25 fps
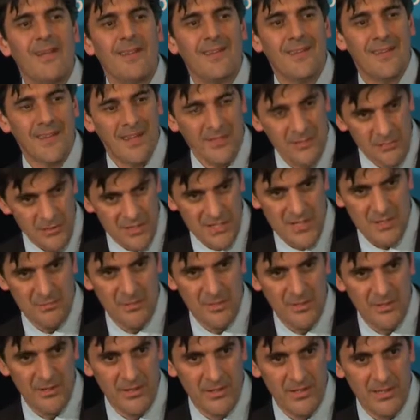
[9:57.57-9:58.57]
The other
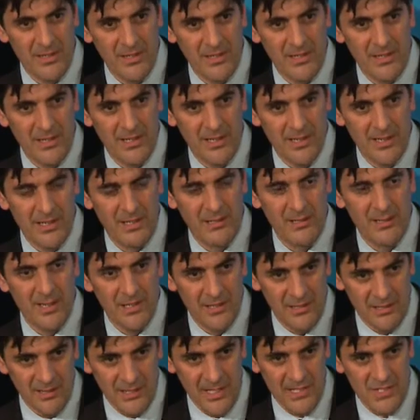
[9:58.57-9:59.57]
instability you get
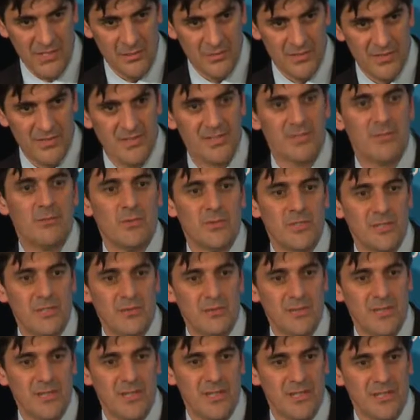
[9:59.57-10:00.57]
in a national system, which is
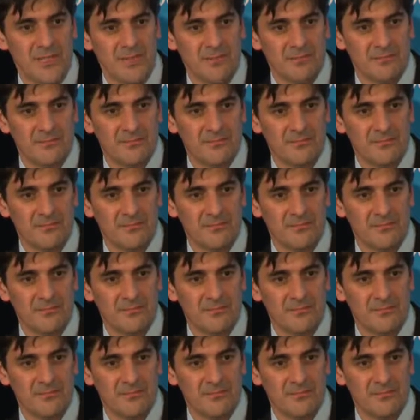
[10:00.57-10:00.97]
recession.